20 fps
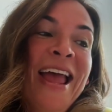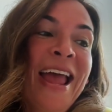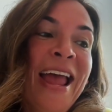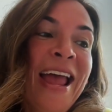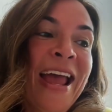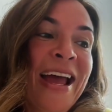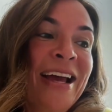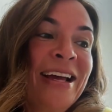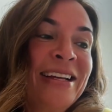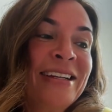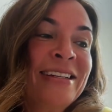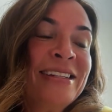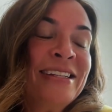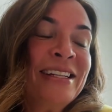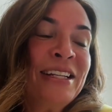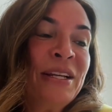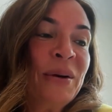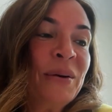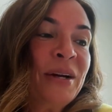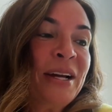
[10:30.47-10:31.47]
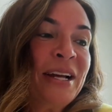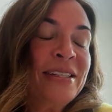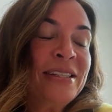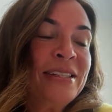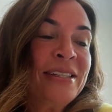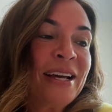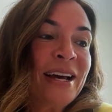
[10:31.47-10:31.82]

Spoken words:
And, it's,